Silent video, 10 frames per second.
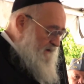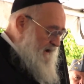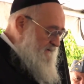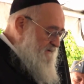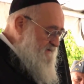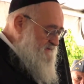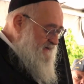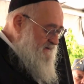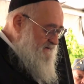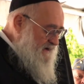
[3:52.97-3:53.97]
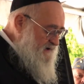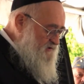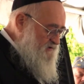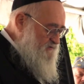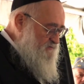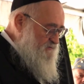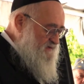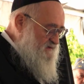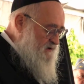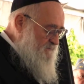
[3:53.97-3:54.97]
and his dedication to
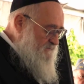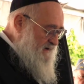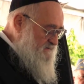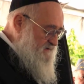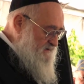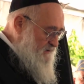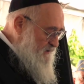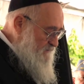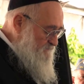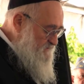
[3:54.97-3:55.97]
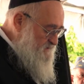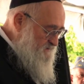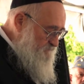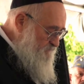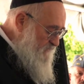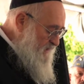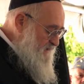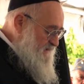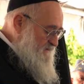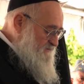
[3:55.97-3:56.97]
his comrades in arms.
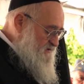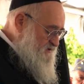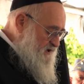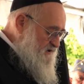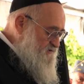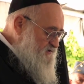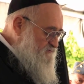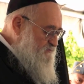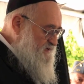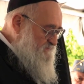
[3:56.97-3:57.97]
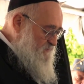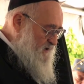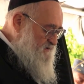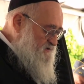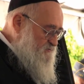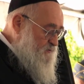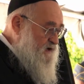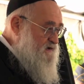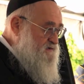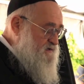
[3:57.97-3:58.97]
The sergeant's response
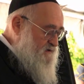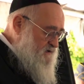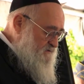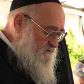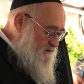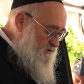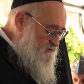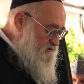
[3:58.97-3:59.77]
was, "No